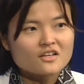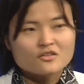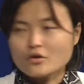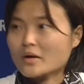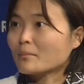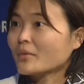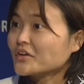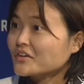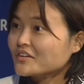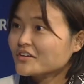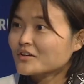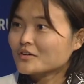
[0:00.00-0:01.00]
Grab
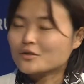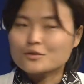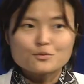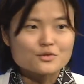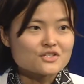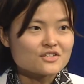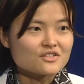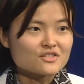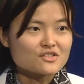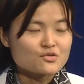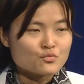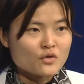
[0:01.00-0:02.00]
Bike, which
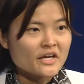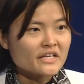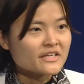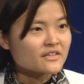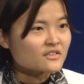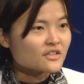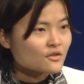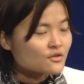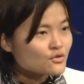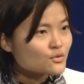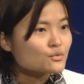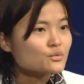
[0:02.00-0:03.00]
is ride-hailing
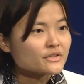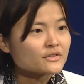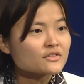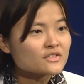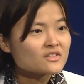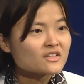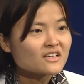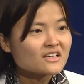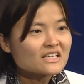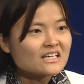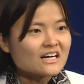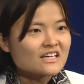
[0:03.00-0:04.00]
on two wheels.
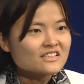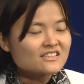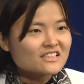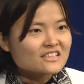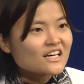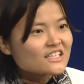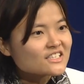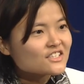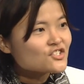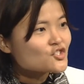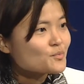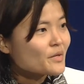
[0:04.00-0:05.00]
I think that idea
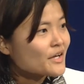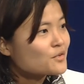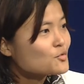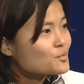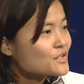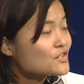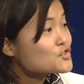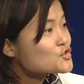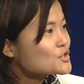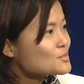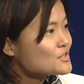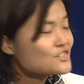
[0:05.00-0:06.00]
in Japan would be
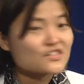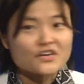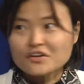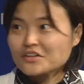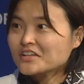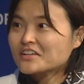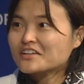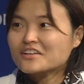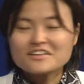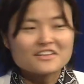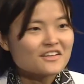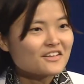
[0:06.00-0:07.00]
extremely scary.
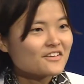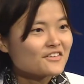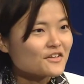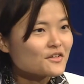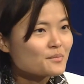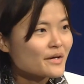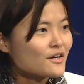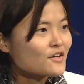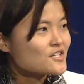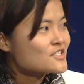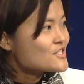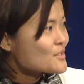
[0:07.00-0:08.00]
Think
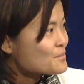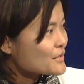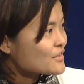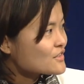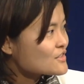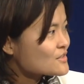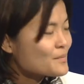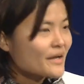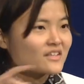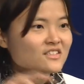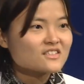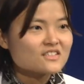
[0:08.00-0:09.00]
about jumping into the
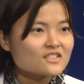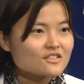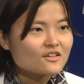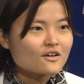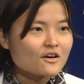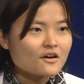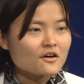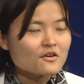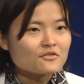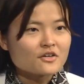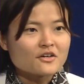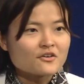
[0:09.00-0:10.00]
back seat
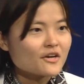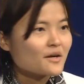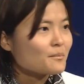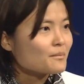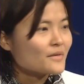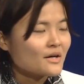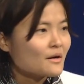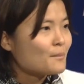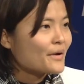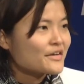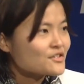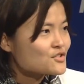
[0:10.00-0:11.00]
of a
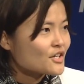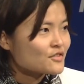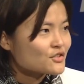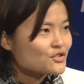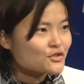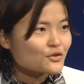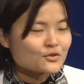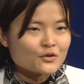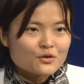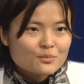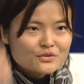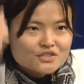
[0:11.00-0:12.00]
bike driver you don't
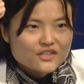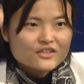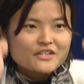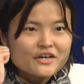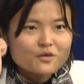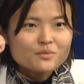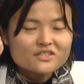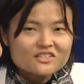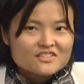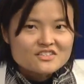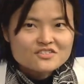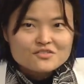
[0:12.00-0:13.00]
know, putting on a helmet
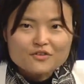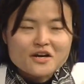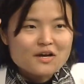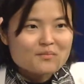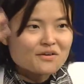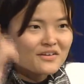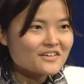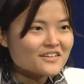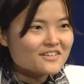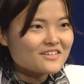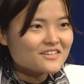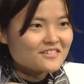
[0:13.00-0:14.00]
that says Grab,
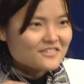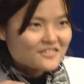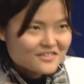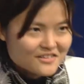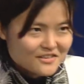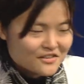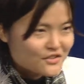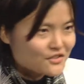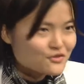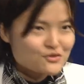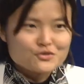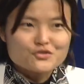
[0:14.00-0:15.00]
and
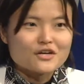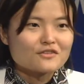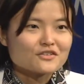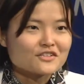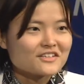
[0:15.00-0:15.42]
cutting through traffic.